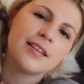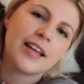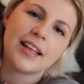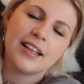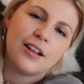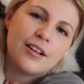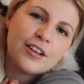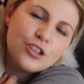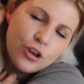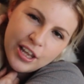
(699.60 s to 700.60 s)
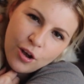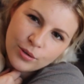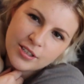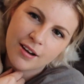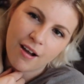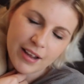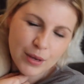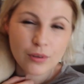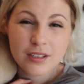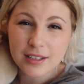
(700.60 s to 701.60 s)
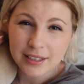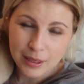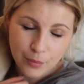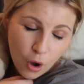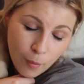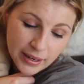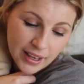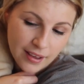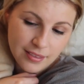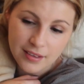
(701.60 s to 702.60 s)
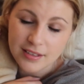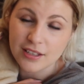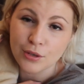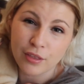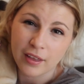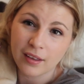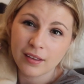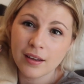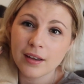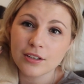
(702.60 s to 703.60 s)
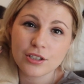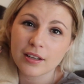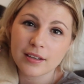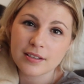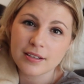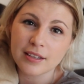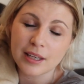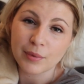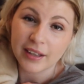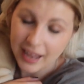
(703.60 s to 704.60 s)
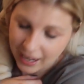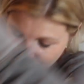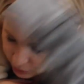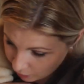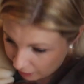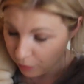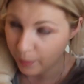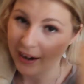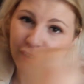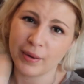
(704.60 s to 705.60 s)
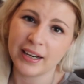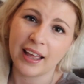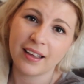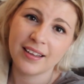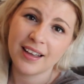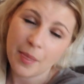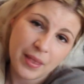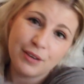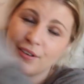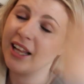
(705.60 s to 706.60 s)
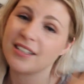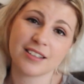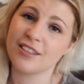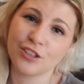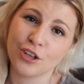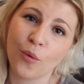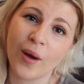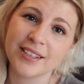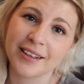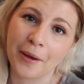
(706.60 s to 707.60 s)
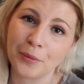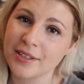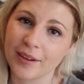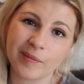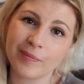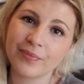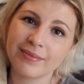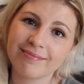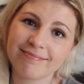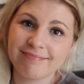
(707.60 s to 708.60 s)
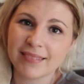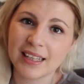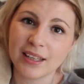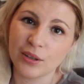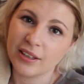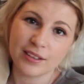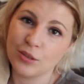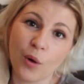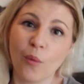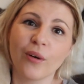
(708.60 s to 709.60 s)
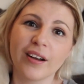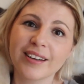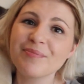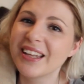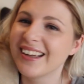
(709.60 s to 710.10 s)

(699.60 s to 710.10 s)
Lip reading: Get a little doggy gold star. He wants to sleep on my neck. That's his new thing. He just likes to sleep, like actually round the back of my neck. And then he realizes there's nowhere to go, so it won't work.